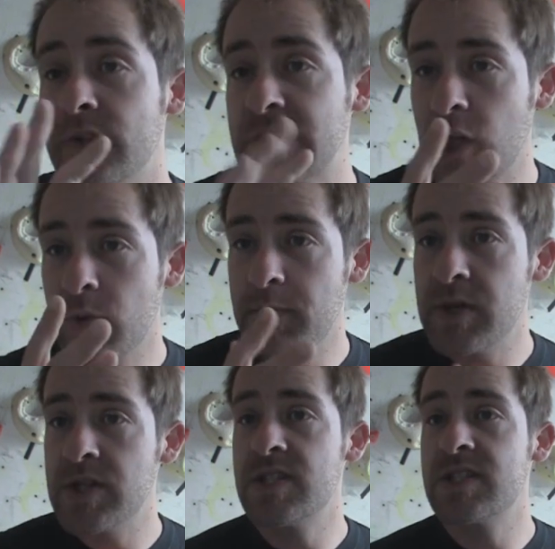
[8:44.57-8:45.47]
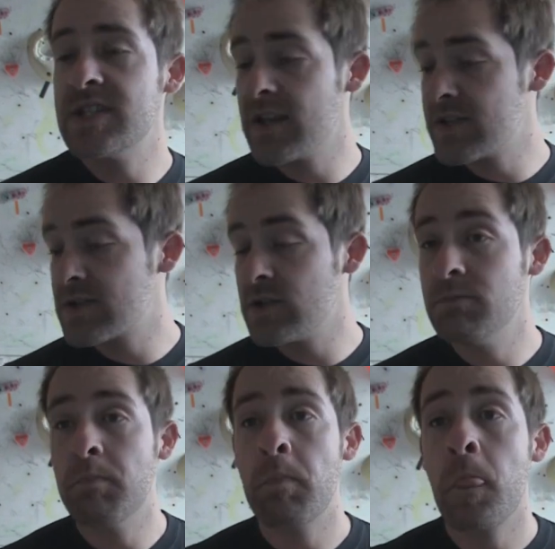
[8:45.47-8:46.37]
slopey pinches, the other
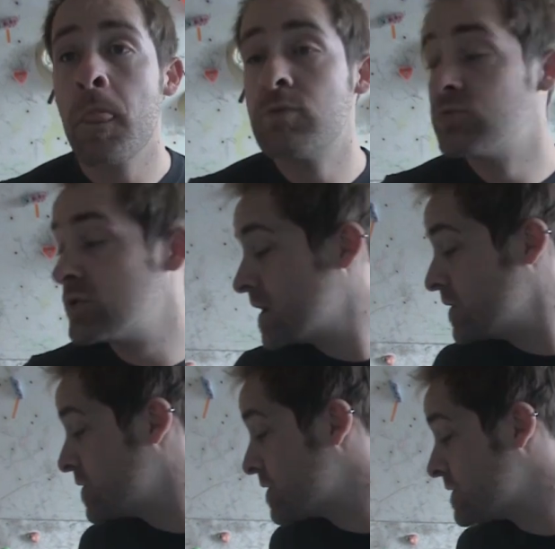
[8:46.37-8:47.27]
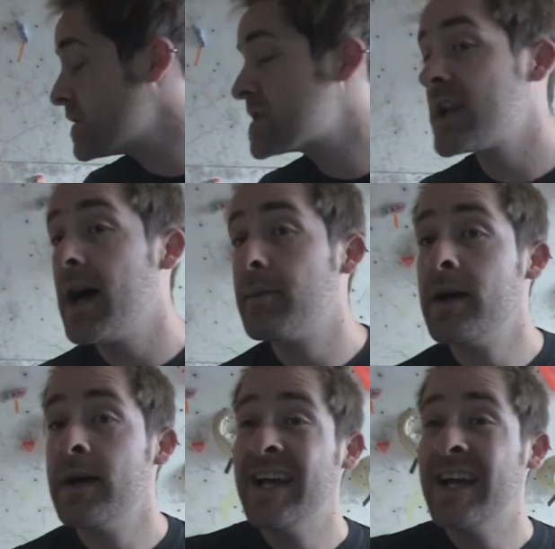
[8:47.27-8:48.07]
2, really only good for a slab.